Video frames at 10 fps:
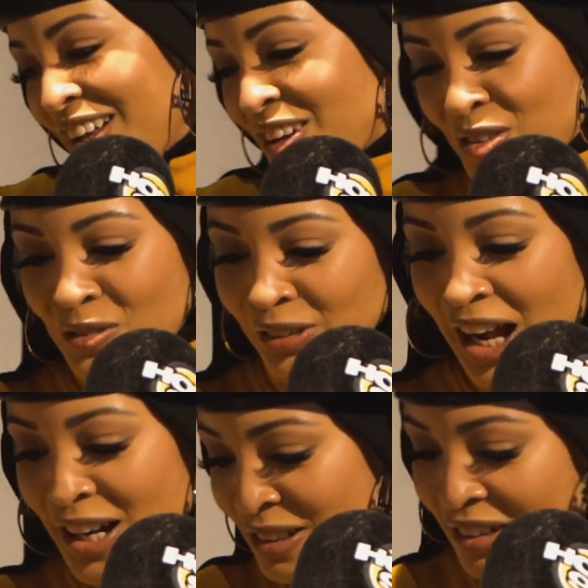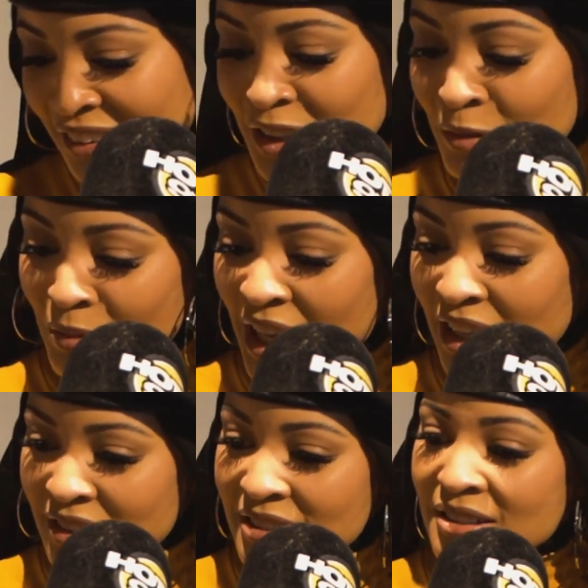wind it all up. I'm like,
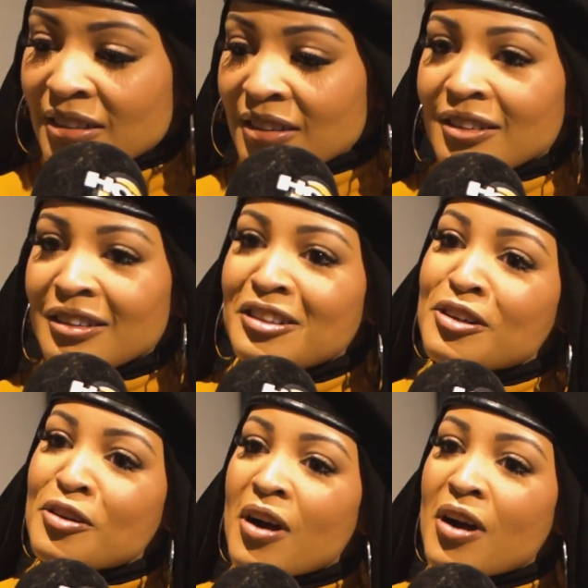this is good. You know, yeah.